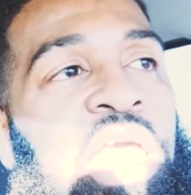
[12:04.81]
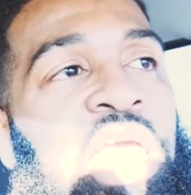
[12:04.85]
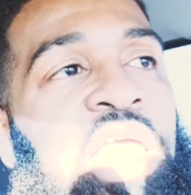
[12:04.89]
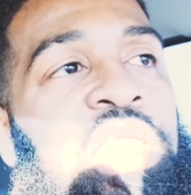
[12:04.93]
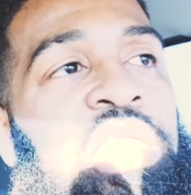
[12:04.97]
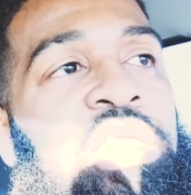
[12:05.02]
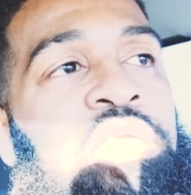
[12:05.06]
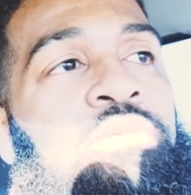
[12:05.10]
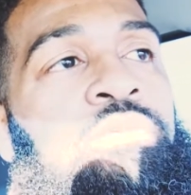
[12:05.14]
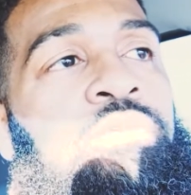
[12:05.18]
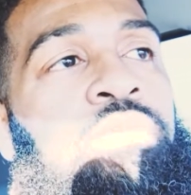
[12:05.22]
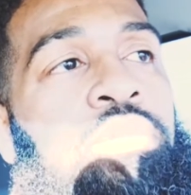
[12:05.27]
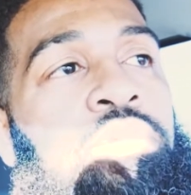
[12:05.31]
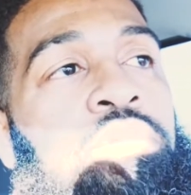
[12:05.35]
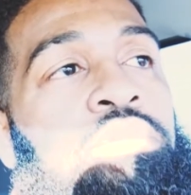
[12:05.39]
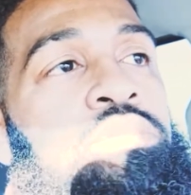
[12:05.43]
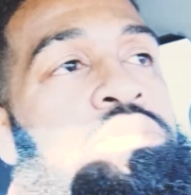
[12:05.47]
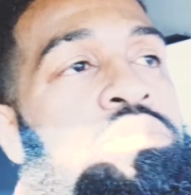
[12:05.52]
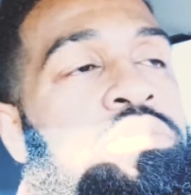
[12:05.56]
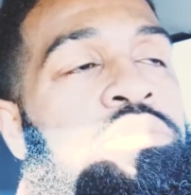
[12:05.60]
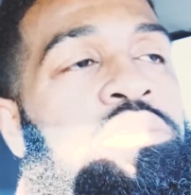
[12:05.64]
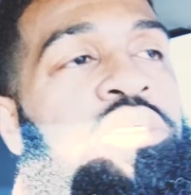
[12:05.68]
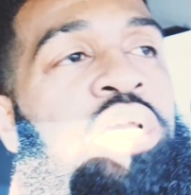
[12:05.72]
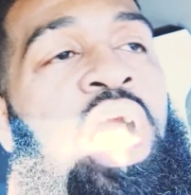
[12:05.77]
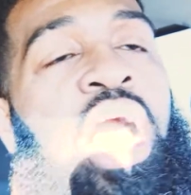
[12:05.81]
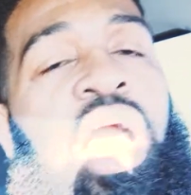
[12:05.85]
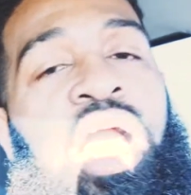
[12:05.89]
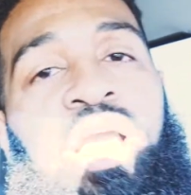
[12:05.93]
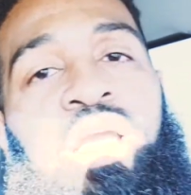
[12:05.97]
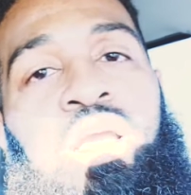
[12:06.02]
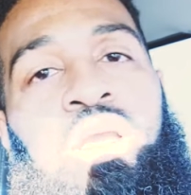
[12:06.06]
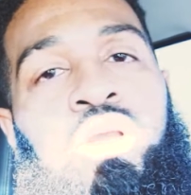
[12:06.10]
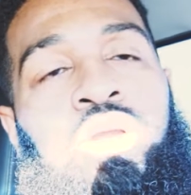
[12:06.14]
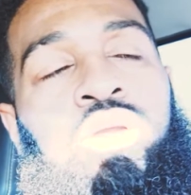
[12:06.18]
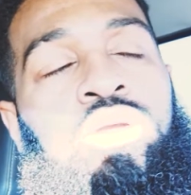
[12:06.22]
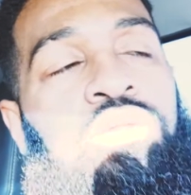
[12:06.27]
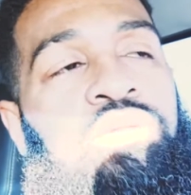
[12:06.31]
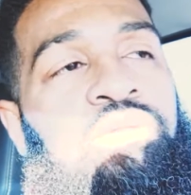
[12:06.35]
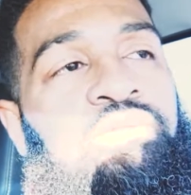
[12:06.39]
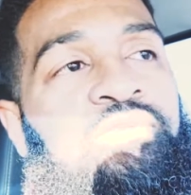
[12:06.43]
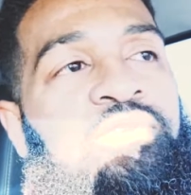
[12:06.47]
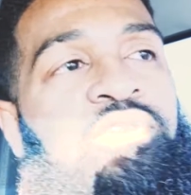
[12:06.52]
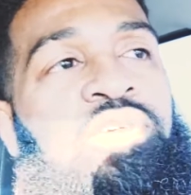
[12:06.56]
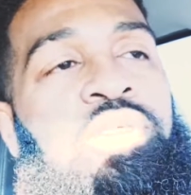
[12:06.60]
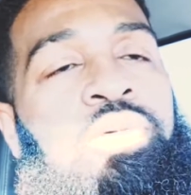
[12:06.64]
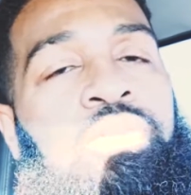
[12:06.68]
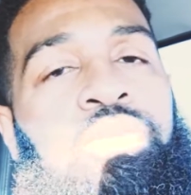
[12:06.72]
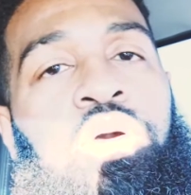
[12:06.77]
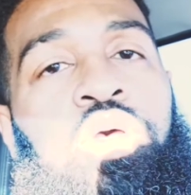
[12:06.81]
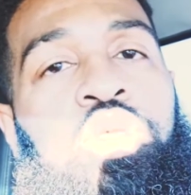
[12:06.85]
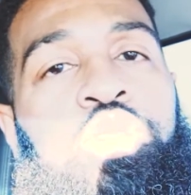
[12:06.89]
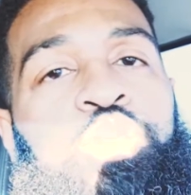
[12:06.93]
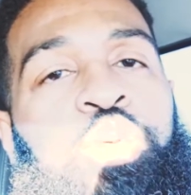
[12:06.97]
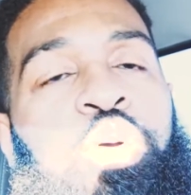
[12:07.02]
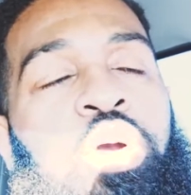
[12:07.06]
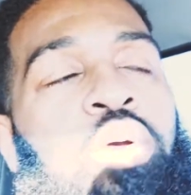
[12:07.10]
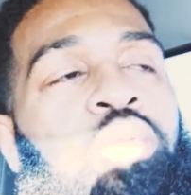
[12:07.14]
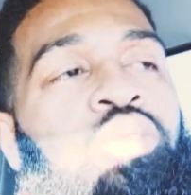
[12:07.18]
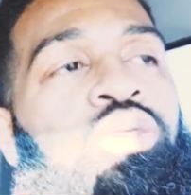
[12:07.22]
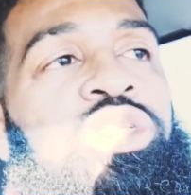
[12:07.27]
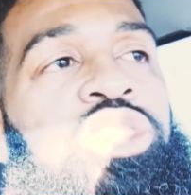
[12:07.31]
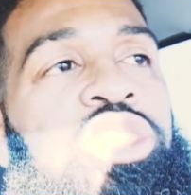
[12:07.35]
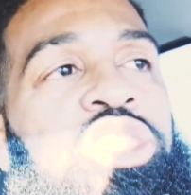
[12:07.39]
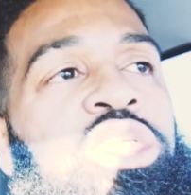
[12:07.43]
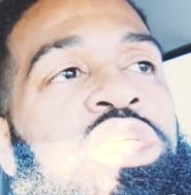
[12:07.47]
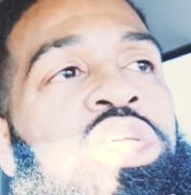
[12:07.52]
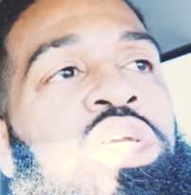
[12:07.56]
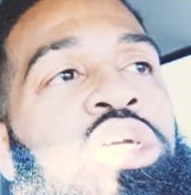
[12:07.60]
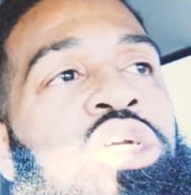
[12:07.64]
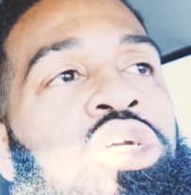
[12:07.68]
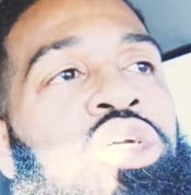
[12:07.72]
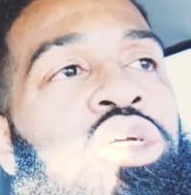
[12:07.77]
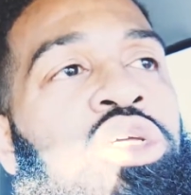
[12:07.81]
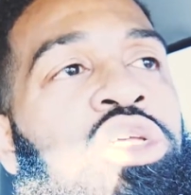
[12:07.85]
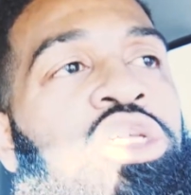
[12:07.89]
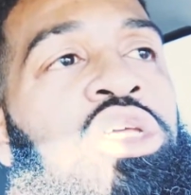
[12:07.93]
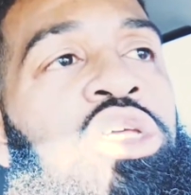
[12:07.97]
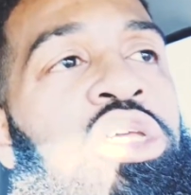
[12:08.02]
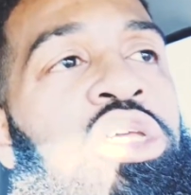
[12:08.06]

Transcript: and he conquered for the most part, which he could.